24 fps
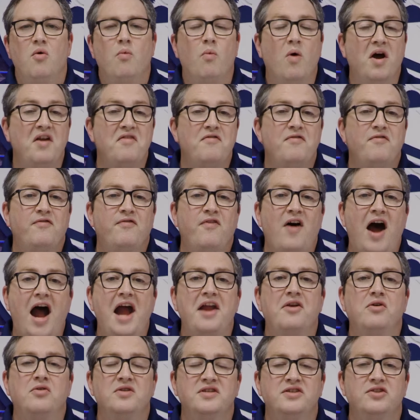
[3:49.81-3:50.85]
One
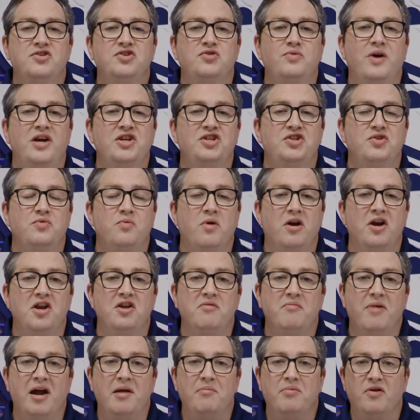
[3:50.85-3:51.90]
final situation where
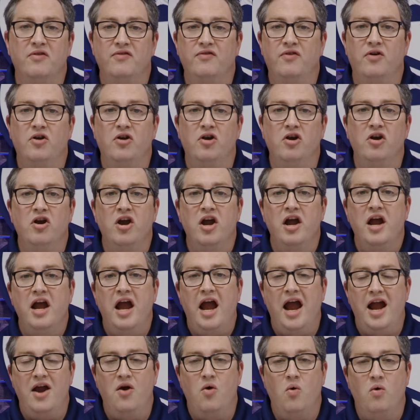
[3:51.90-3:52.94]
you might prefer
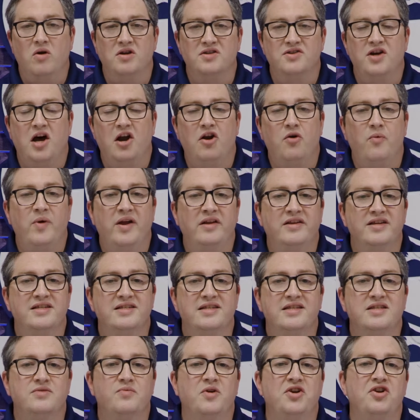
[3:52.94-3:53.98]
a horizontal
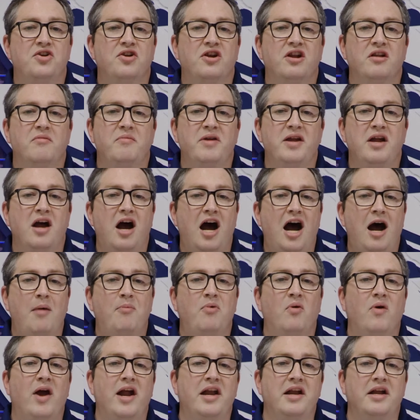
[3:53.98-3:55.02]
windlass is when you're going to be
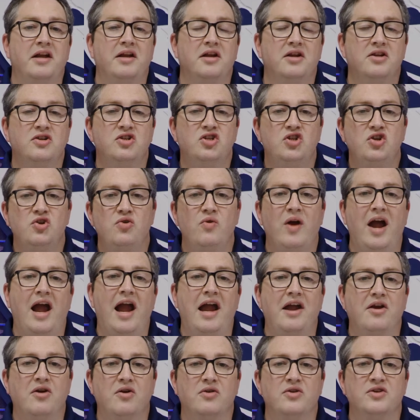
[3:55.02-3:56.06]
operating two
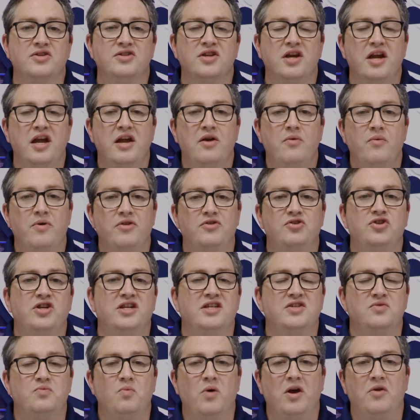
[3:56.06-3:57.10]
anchors with
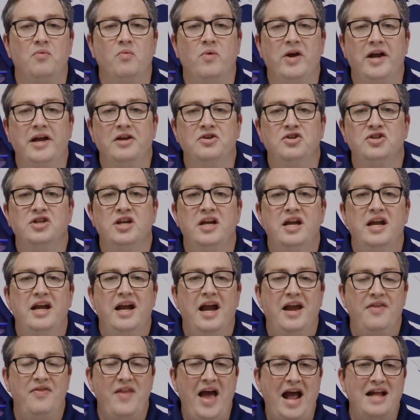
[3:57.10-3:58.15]
just one winch.
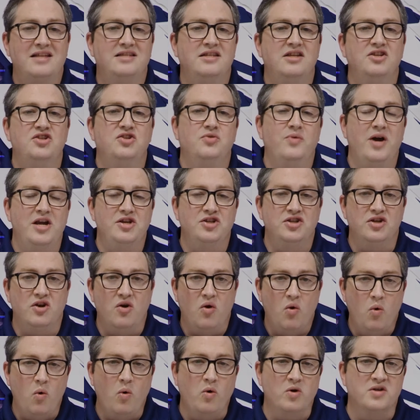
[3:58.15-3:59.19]
In that situation,
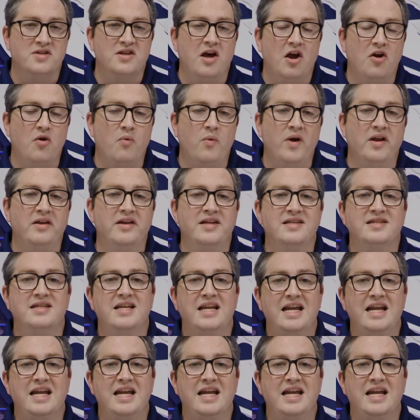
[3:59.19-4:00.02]
a horizontal windlass